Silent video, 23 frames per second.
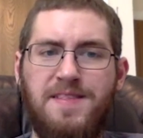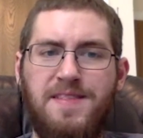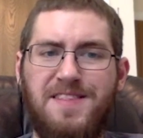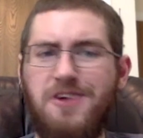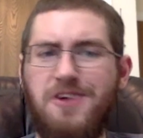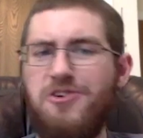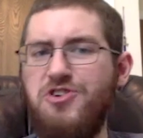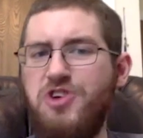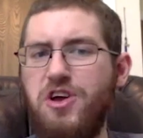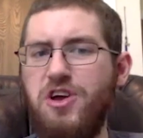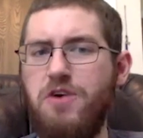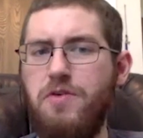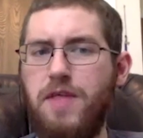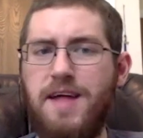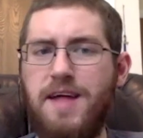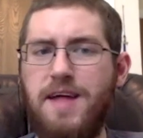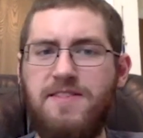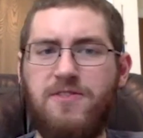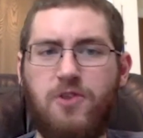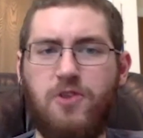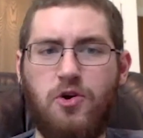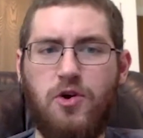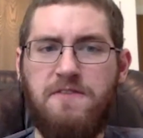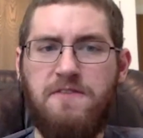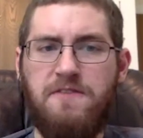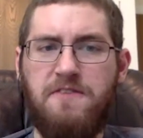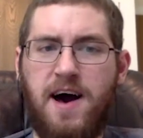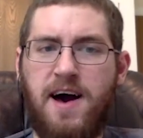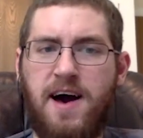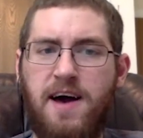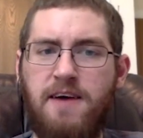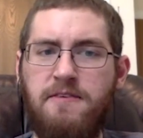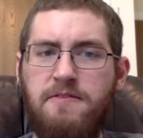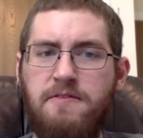Synergy only has
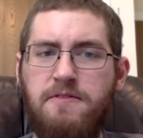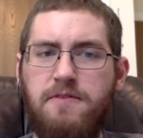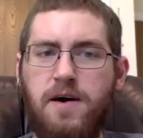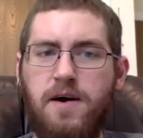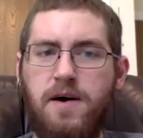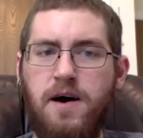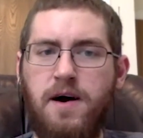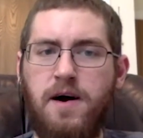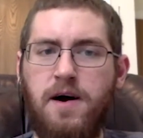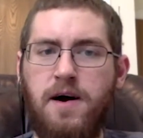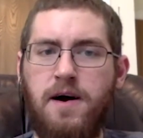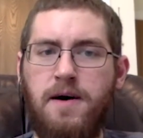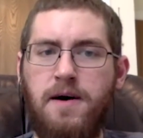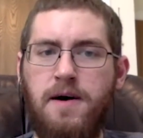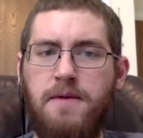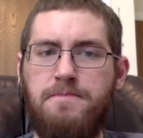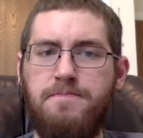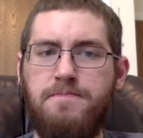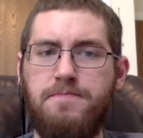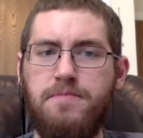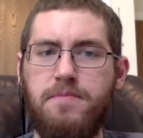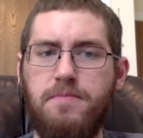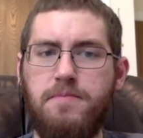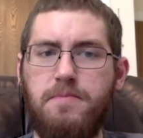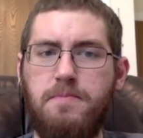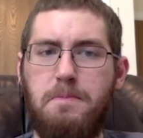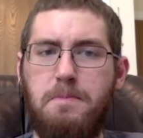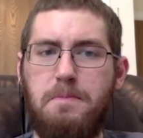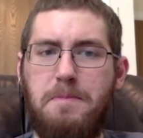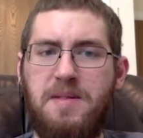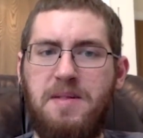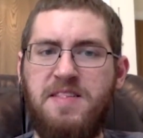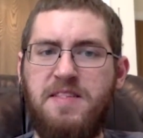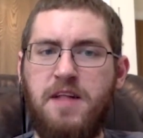35 uh,
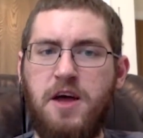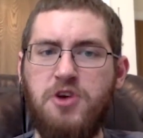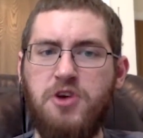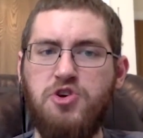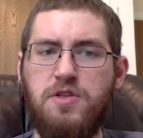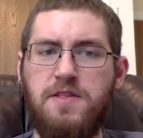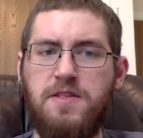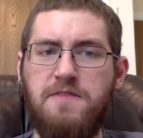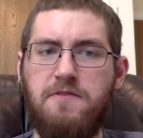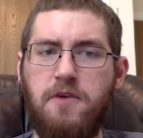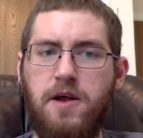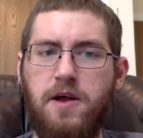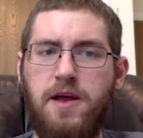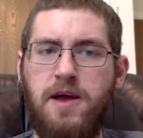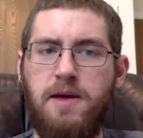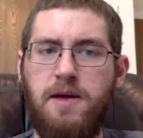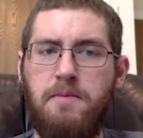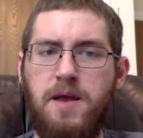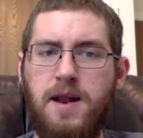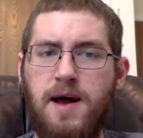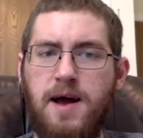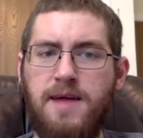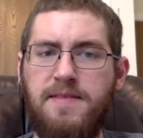possessions for him in